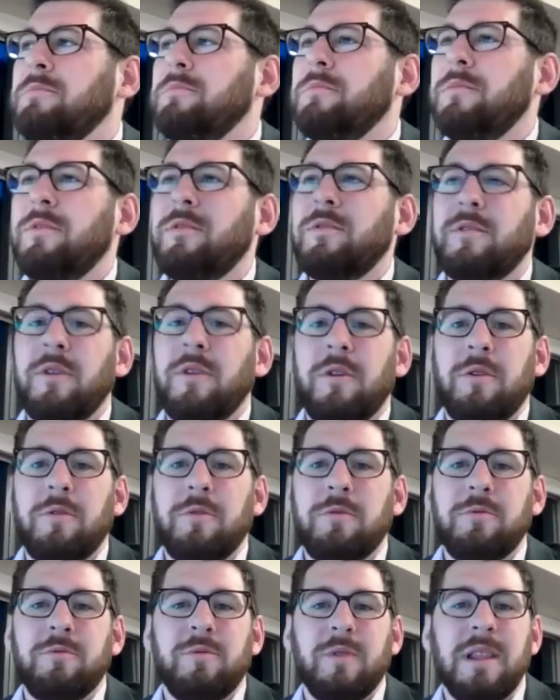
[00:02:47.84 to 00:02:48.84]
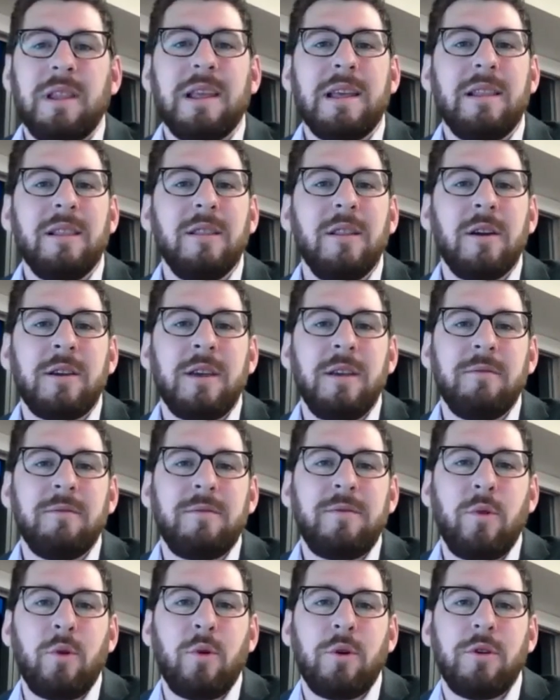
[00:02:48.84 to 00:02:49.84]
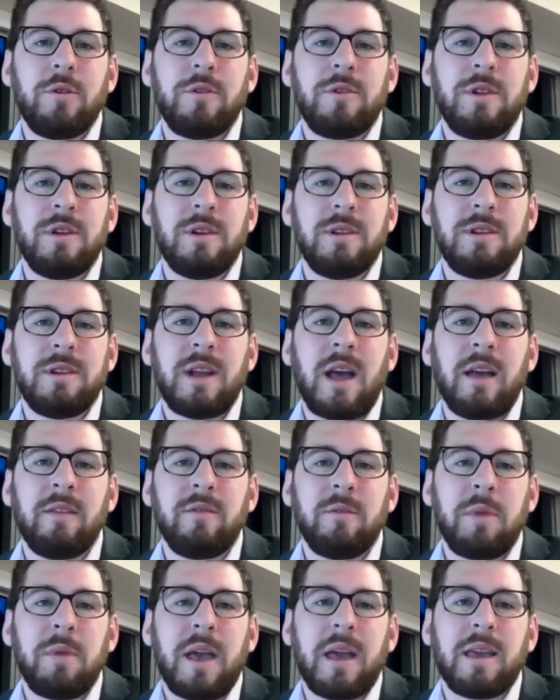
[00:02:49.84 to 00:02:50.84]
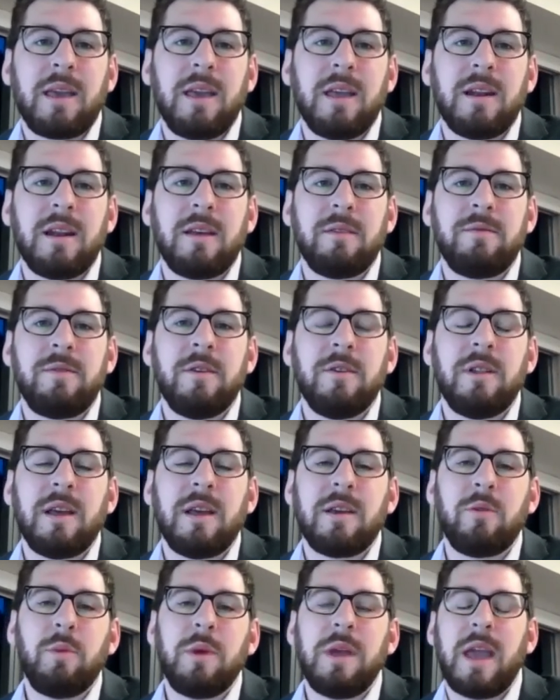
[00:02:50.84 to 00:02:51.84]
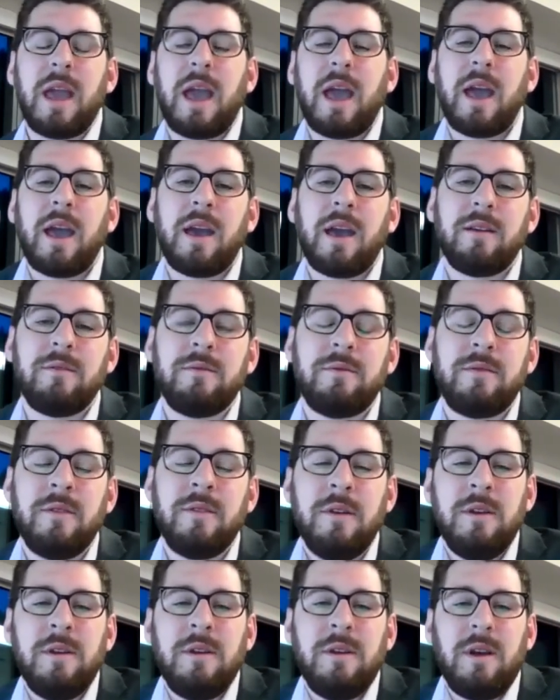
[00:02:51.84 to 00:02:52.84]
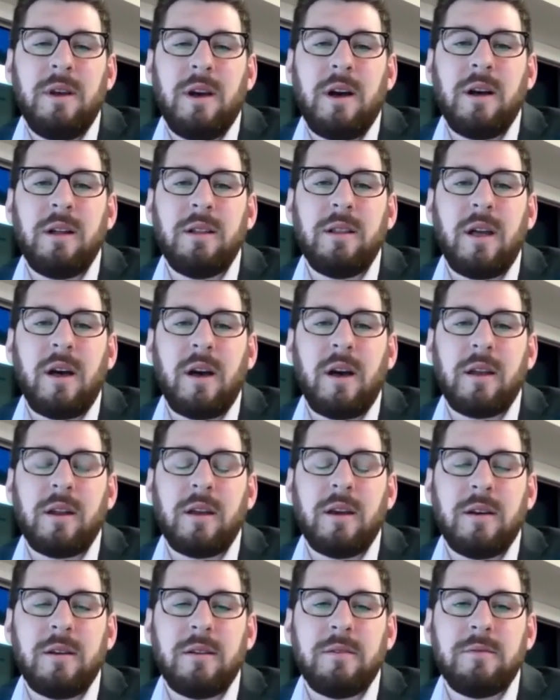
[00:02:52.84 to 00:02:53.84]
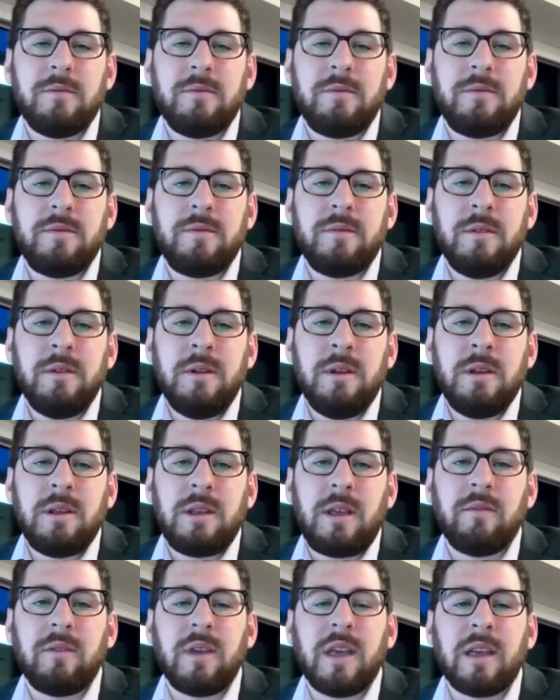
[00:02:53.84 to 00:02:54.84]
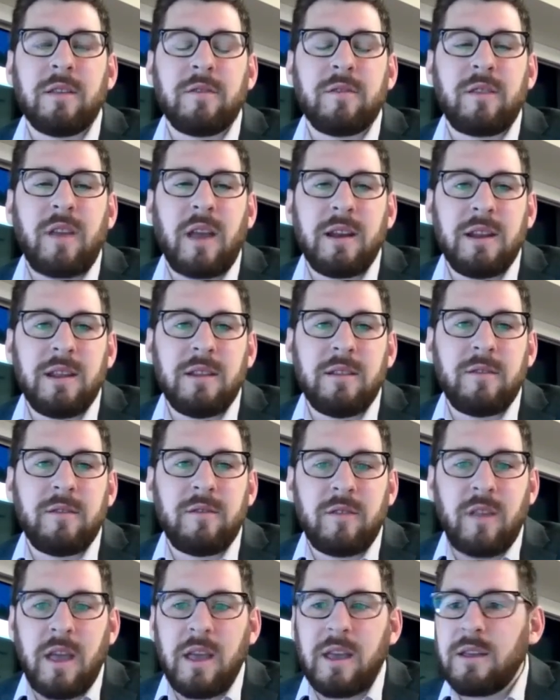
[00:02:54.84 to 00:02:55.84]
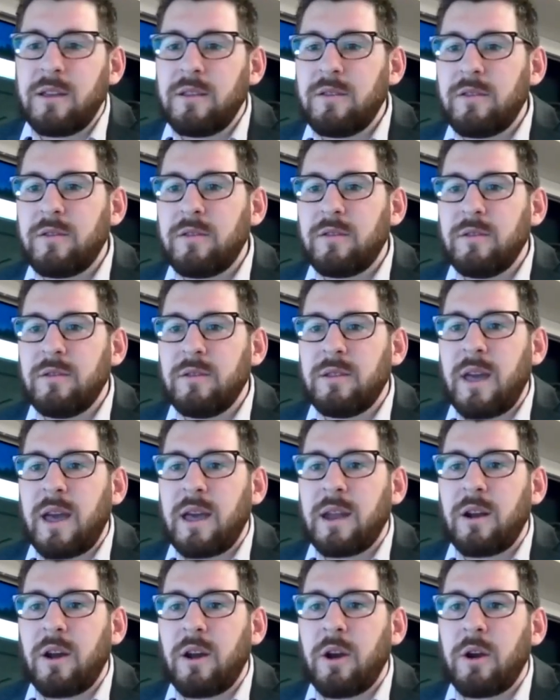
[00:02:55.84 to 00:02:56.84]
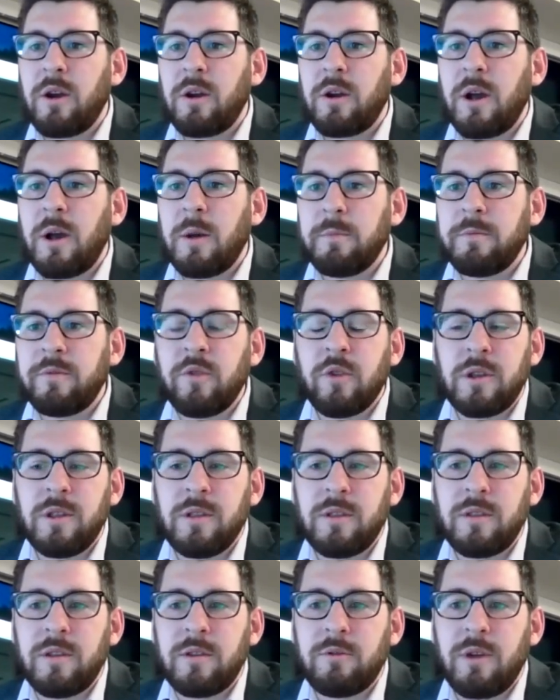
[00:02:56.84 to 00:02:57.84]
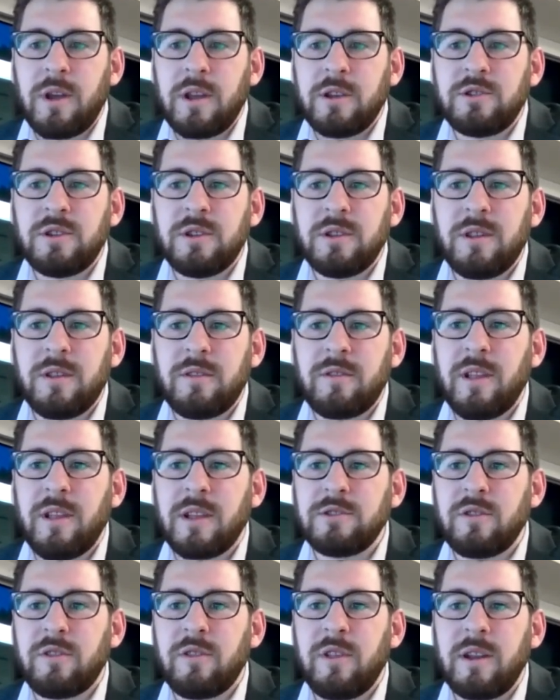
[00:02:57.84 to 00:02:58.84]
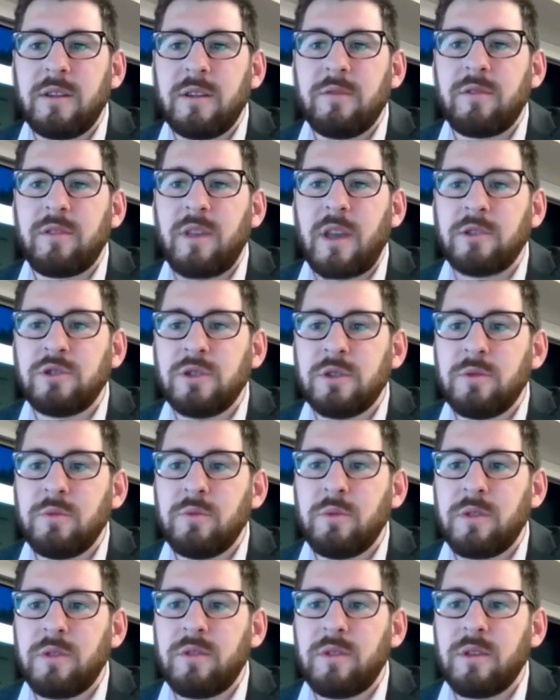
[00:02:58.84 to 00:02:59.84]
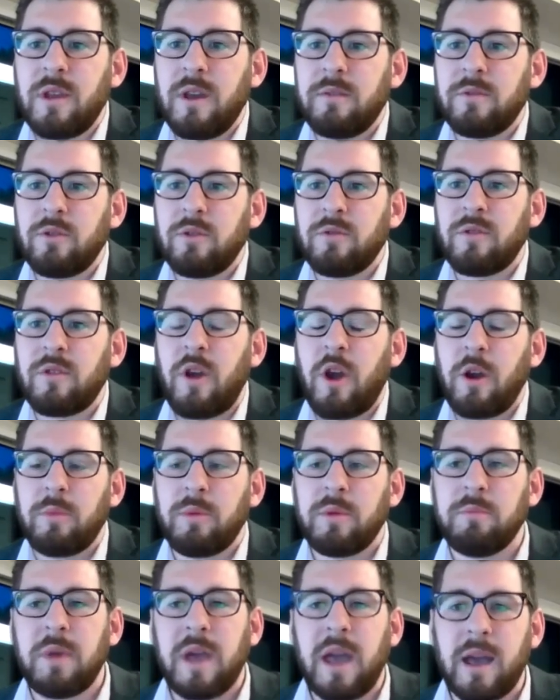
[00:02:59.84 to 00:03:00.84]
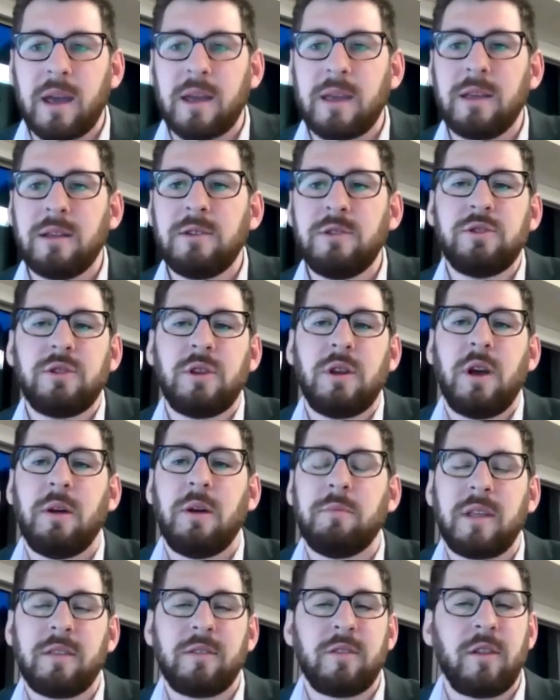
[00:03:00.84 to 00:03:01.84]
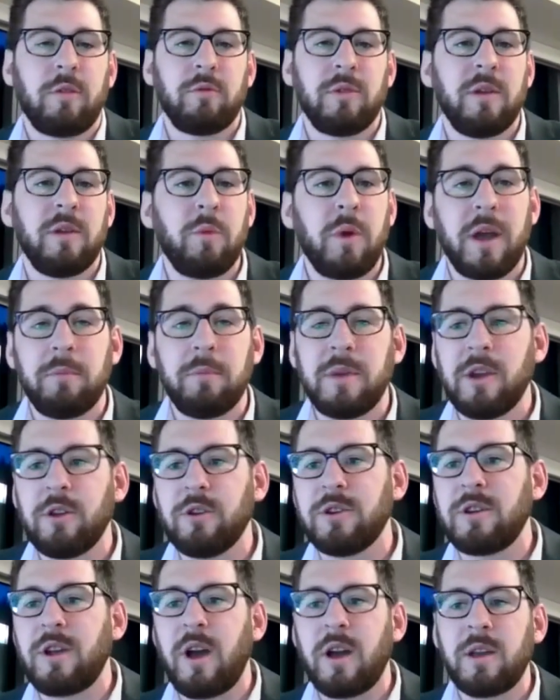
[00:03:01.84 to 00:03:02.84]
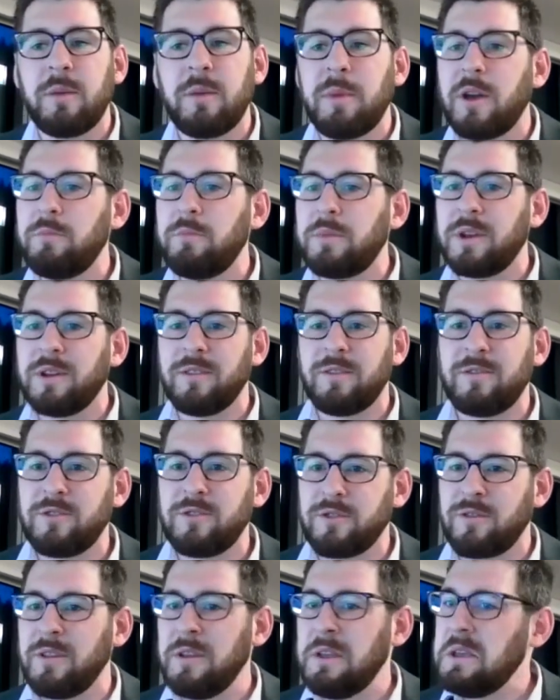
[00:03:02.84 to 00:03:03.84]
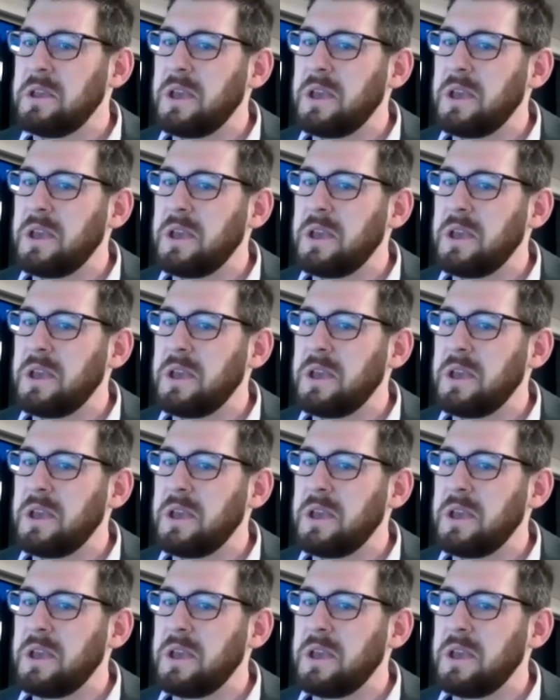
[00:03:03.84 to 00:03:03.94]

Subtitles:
So really looking forward to diving back in. I feel like we have a lot of kind of exciting things that are up for consideration this legislative session with the governor's carbon package. That's not really why I'm here to talk about, but it's just